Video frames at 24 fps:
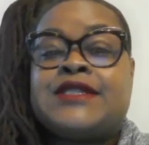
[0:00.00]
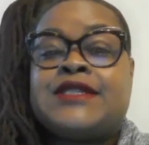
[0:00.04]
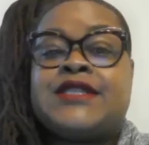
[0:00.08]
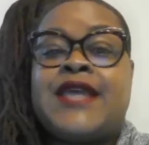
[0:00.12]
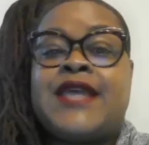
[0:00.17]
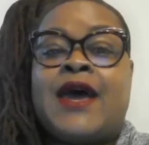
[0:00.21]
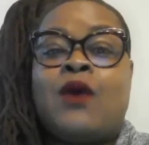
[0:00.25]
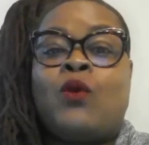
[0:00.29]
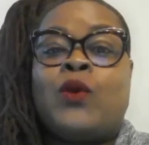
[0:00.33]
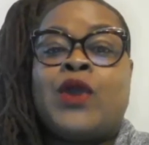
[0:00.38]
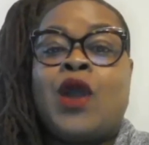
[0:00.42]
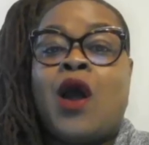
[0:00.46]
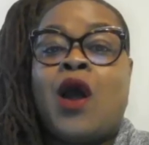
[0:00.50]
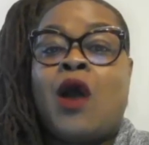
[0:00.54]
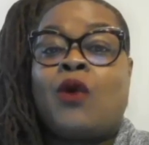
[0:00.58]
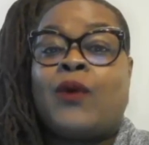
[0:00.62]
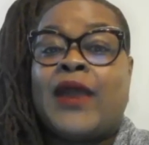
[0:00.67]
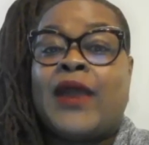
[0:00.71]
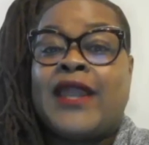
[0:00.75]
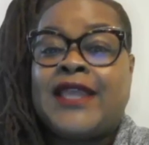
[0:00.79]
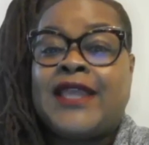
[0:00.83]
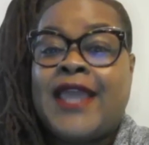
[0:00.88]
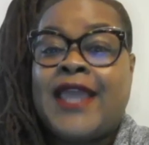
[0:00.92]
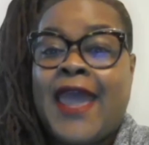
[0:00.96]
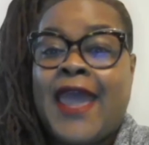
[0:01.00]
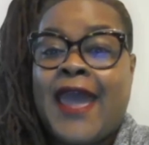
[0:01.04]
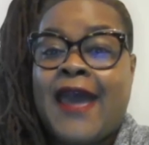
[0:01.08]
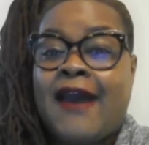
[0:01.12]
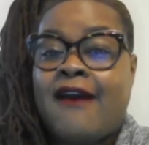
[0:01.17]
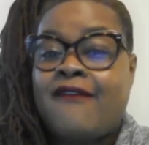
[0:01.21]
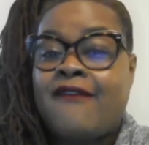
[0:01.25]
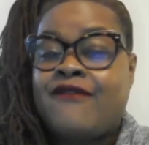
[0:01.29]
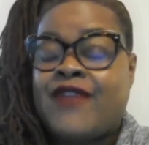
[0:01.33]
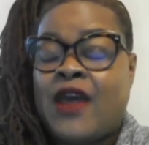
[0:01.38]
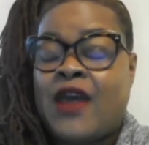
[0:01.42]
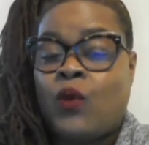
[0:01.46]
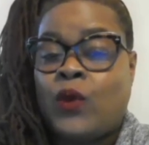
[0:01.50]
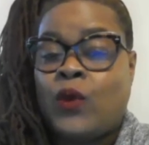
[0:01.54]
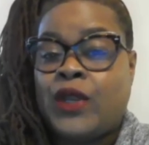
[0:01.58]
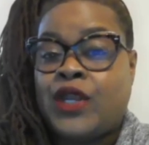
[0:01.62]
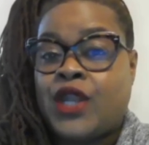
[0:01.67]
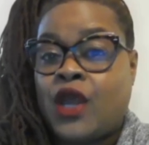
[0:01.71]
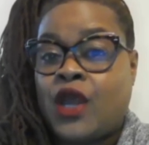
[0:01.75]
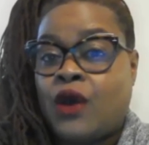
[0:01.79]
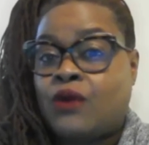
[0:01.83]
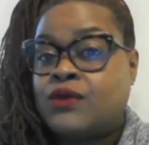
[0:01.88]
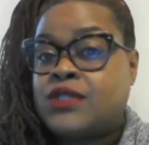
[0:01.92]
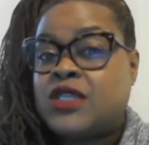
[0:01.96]
that we already have that we
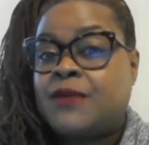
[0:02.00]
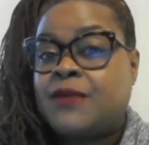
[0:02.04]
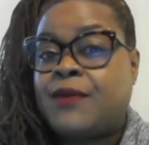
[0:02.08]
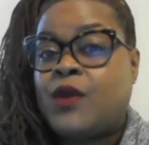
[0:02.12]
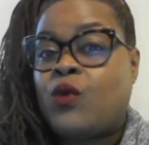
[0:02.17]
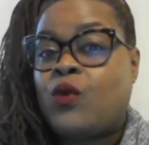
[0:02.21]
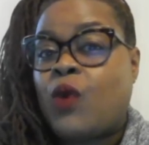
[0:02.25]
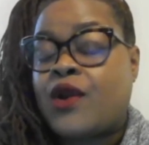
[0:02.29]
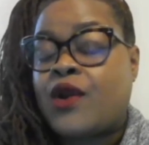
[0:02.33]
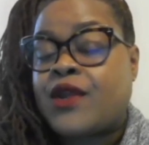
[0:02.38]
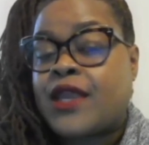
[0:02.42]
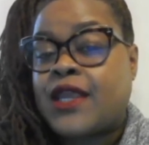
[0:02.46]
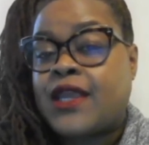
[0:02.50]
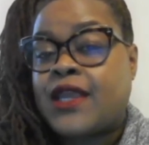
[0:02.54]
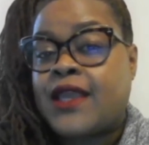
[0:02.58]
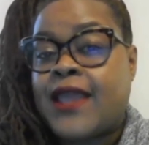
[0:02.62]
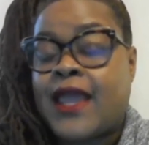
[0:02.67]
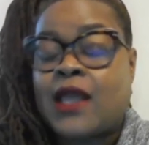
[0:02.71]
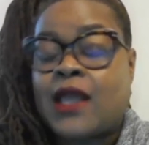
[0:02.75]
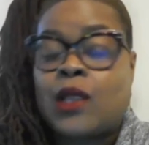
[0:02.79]
know to be working at